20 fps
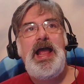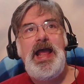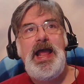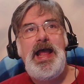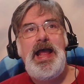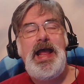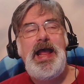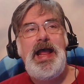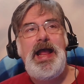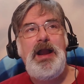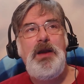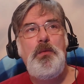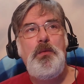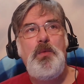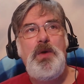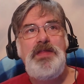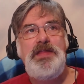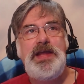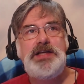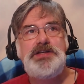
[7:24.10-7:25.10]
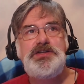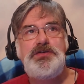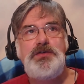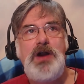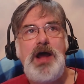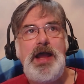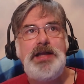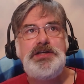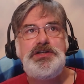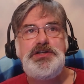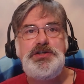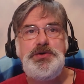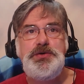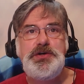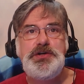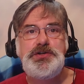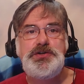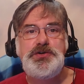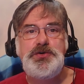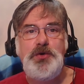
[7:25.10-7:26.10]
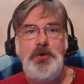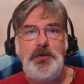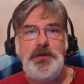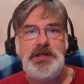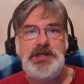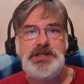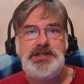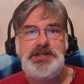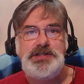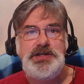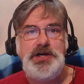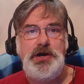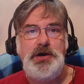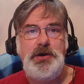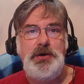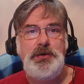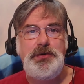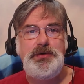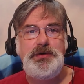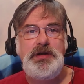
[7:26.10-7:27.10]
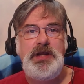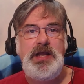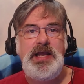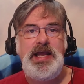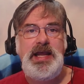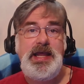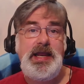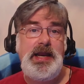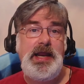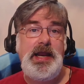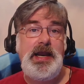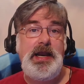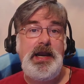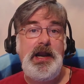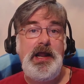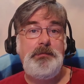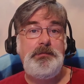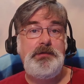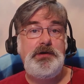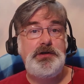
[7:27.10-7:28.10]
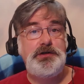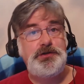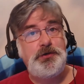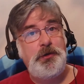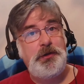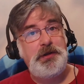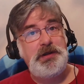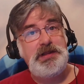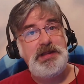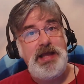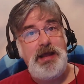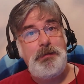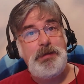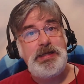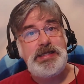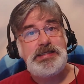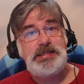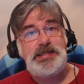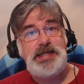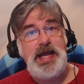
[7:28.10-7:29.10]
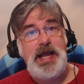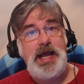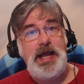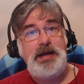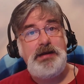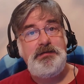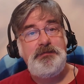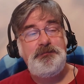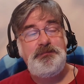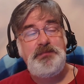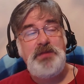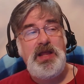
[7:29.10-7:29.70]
And when they tried to control this stone, it ended up controlling them instead.